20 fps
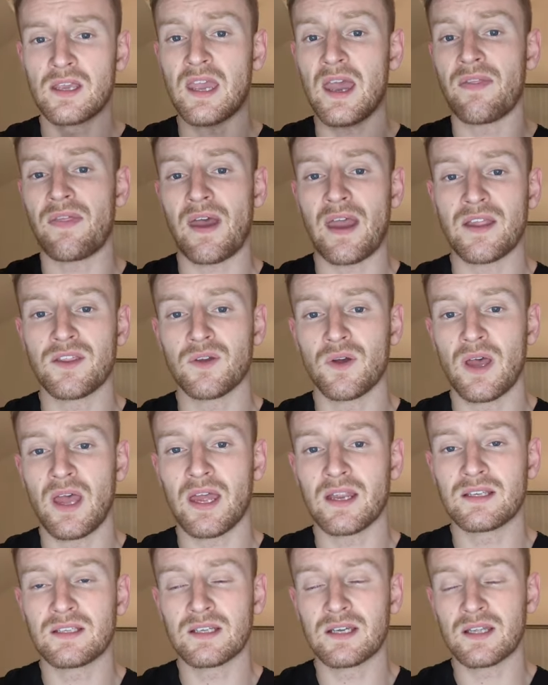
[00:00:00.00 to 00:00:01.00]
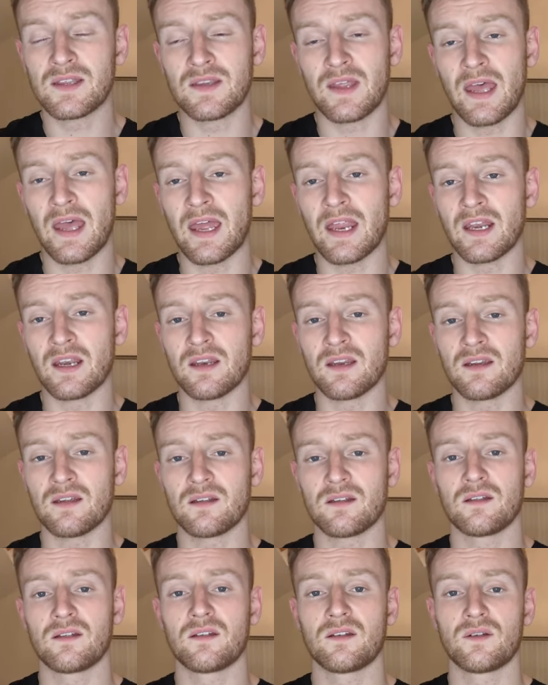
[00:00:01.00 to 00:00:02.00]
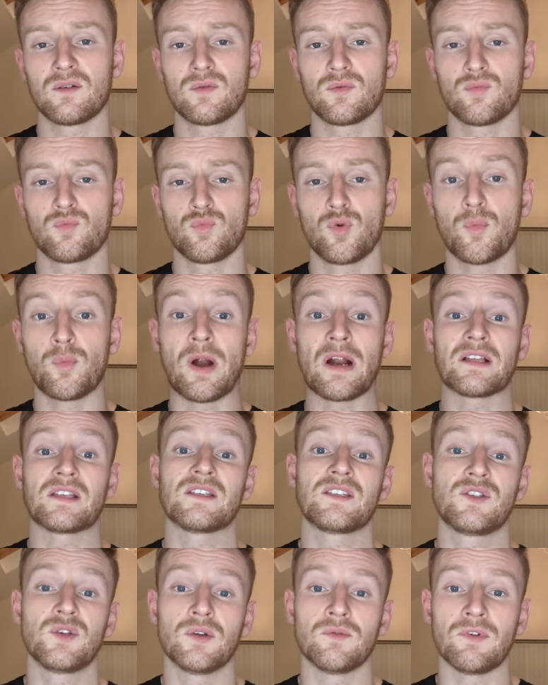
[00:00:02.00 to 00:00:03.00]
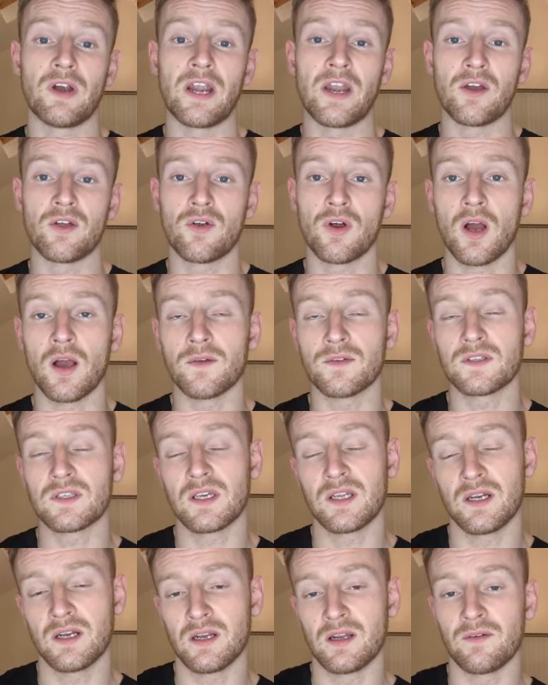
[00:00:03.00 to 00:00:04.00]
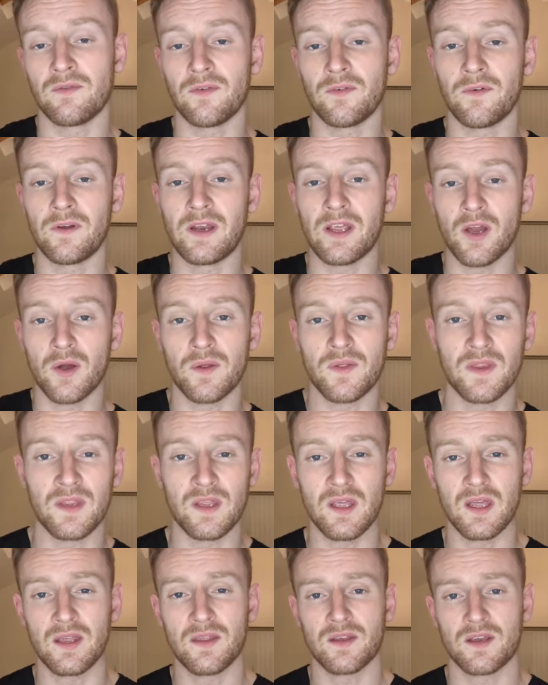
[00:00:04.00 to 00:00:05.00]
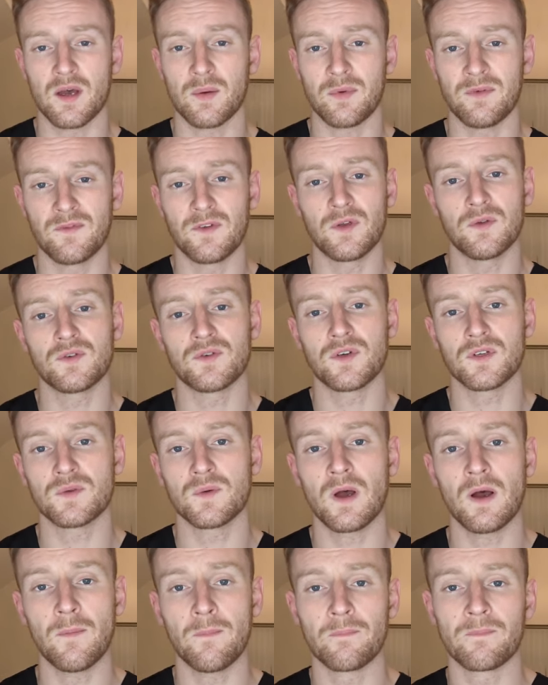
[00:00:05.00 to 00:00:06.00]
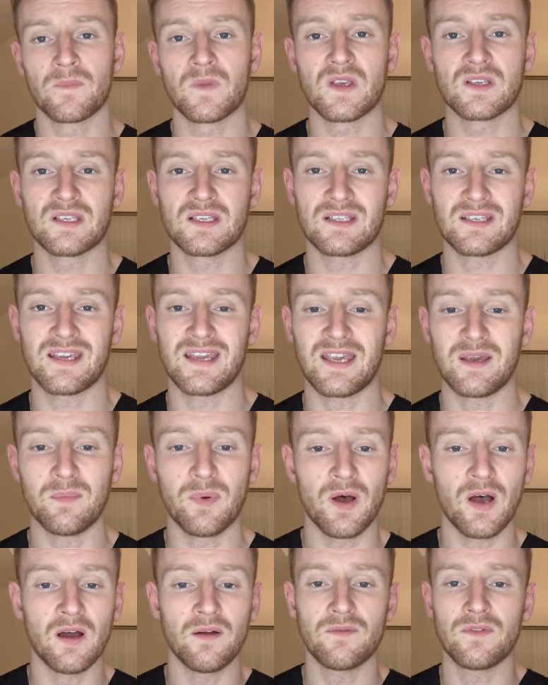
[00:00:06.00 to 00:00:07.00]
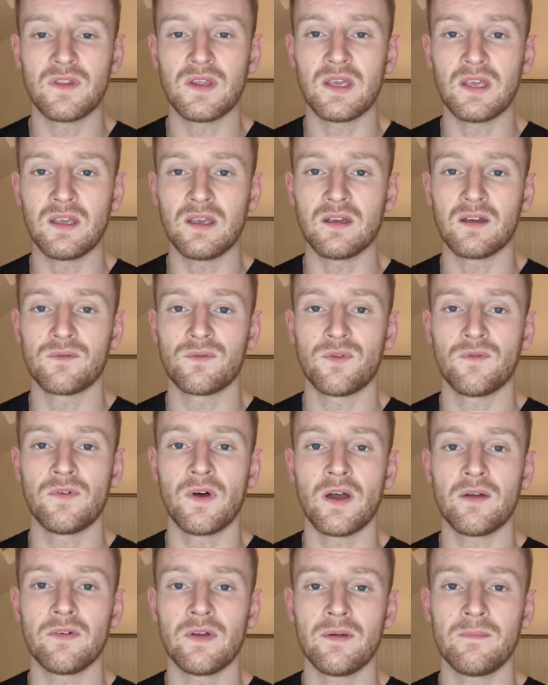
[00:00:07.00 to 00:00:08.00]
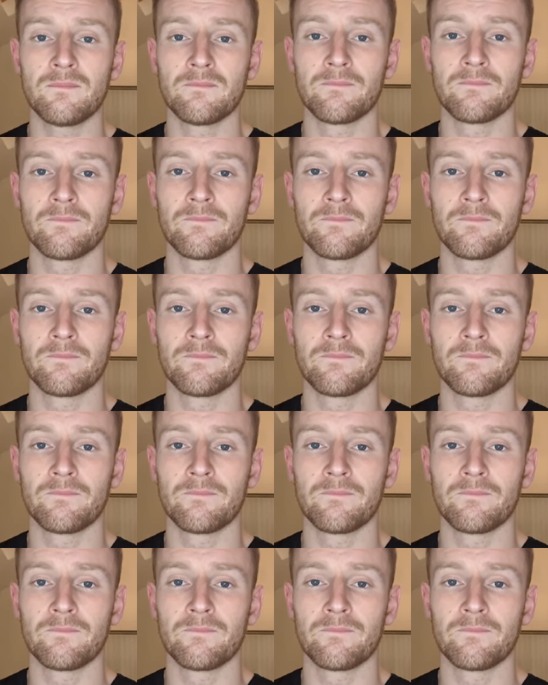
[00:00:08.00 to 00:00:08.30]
get that in your head and then we'll practice doing radiographs in another video in the in the coming future as well because that's a key part of the of the Viva.